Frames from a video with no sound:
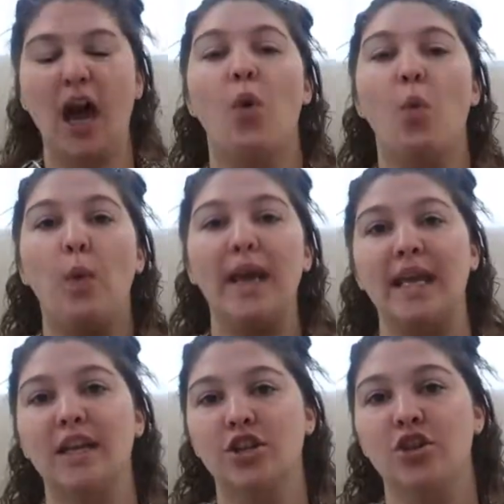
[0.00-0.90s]
a
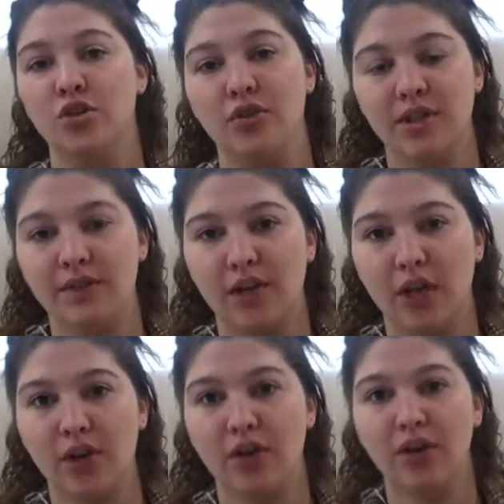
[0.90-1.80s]
week to do this
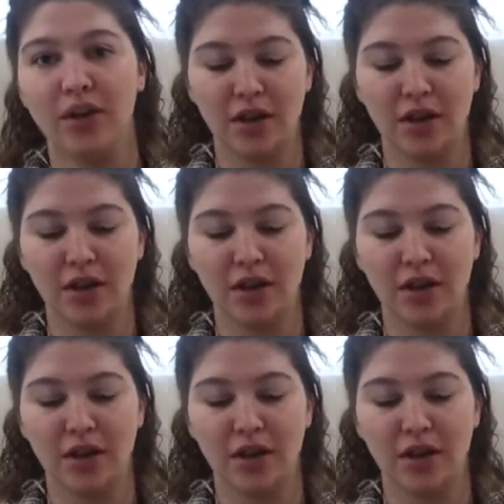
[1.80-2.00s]
video.